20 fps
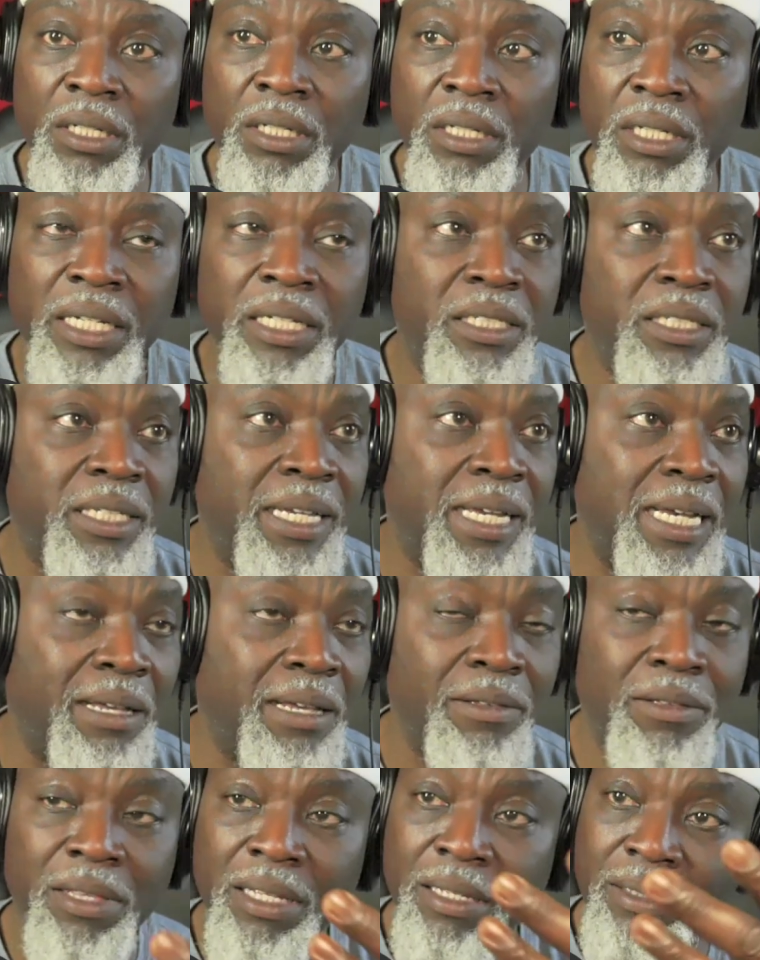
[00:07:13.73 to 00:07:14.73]
It's here.
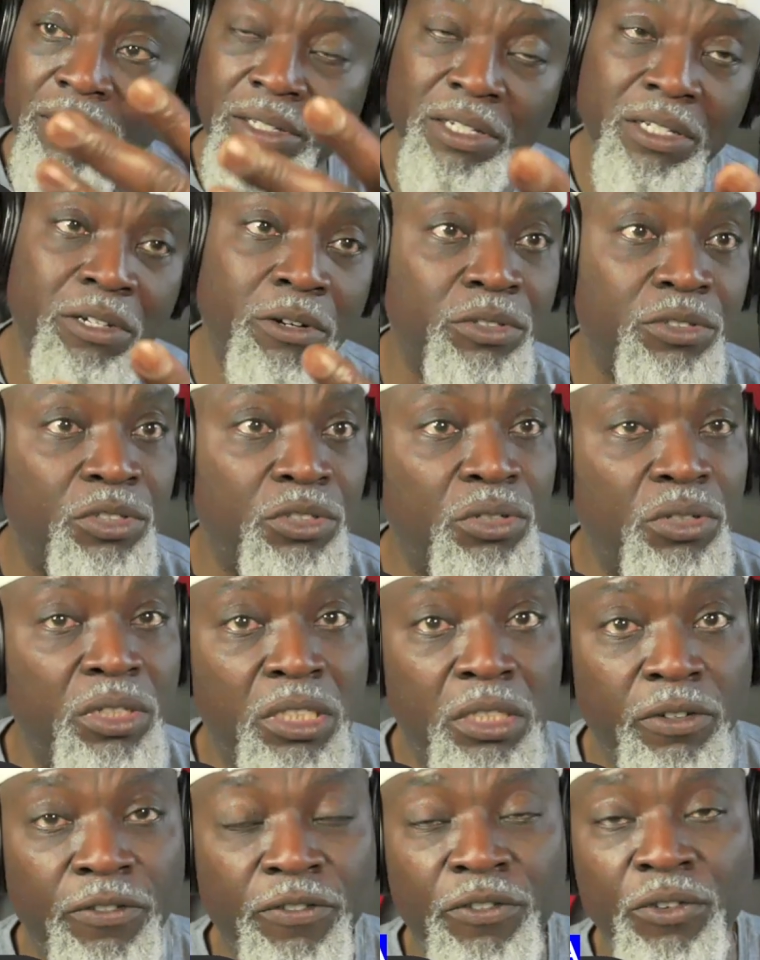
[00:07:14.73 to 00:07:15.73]
The constitution is a
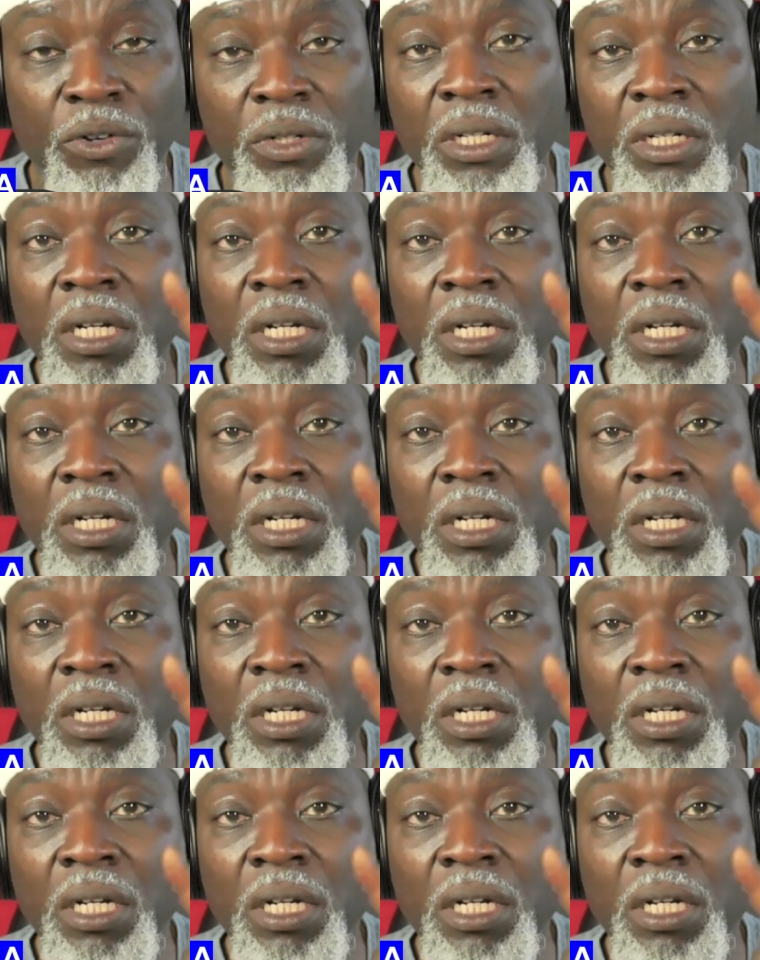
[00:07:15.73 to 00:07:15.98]
fraud.